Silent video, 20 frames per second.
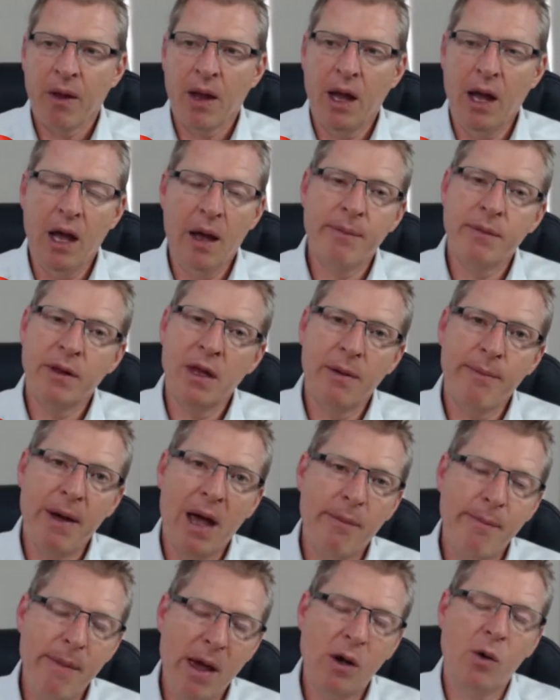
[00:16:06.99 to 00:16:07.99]
The
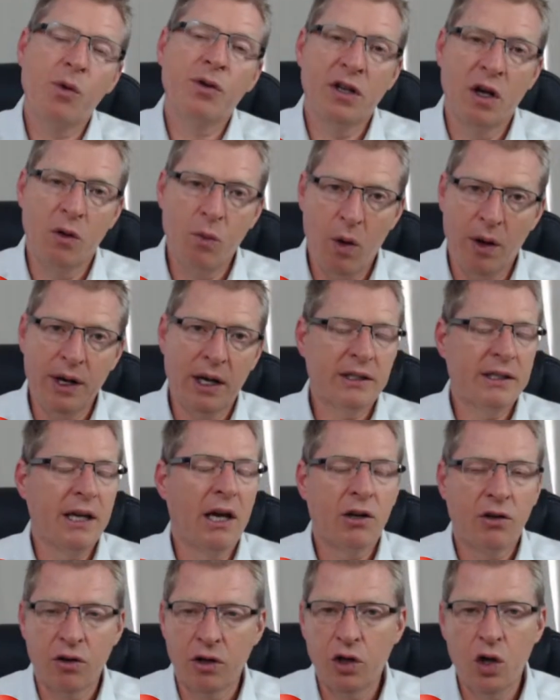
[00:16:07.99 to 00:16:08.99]
amount of medals they won,
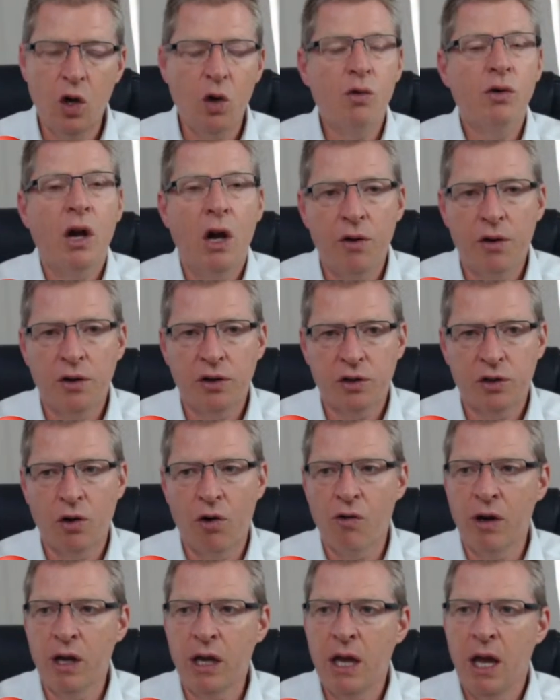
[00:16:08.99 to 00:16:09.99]
etc. You know the
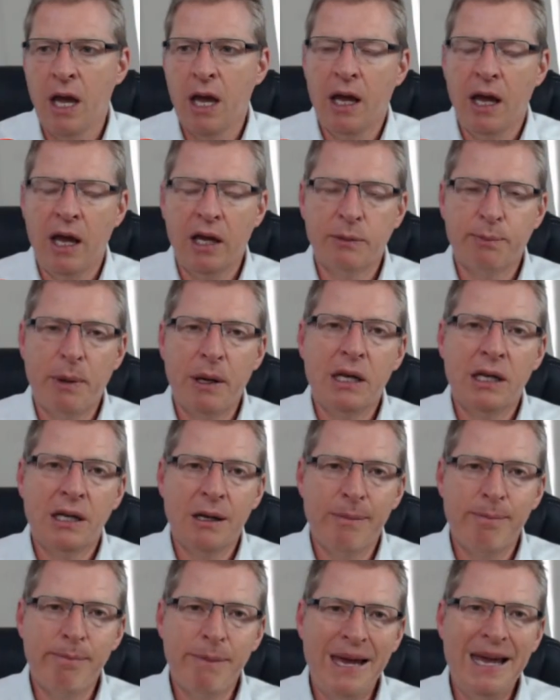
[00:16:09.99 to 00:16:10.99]
story. It's been an
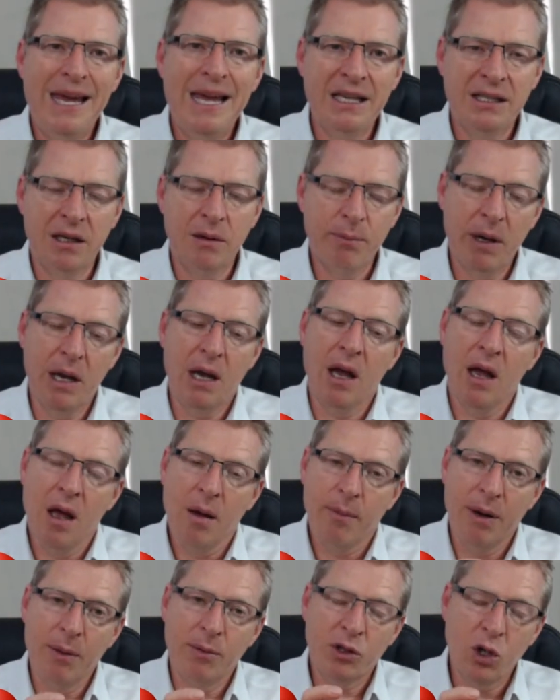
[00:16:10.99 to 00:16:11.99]
amazing bit,
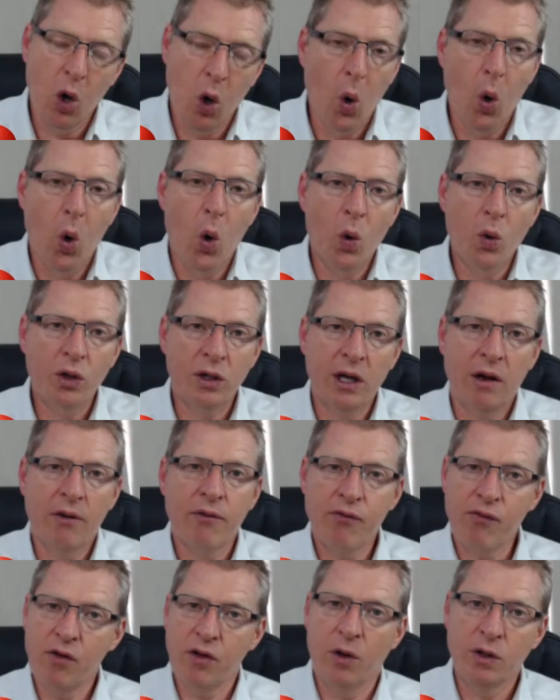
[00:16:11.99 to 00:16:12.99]
but it's all
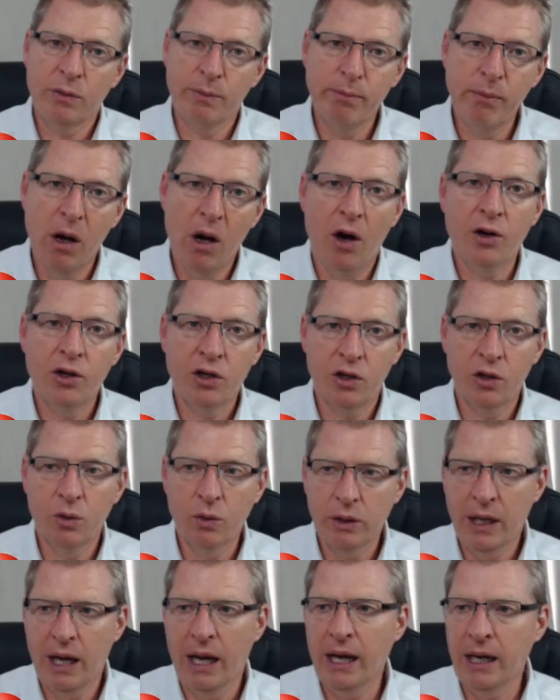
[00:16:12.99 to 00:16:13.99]
done through those marginal
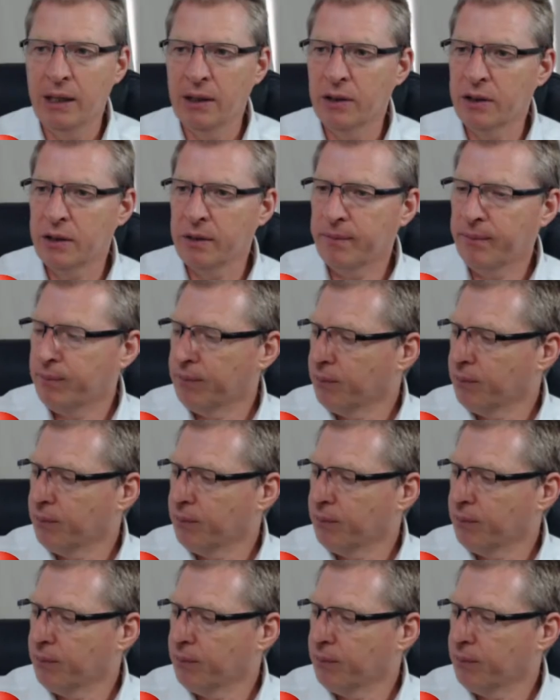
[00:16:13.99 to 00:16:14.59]
gains.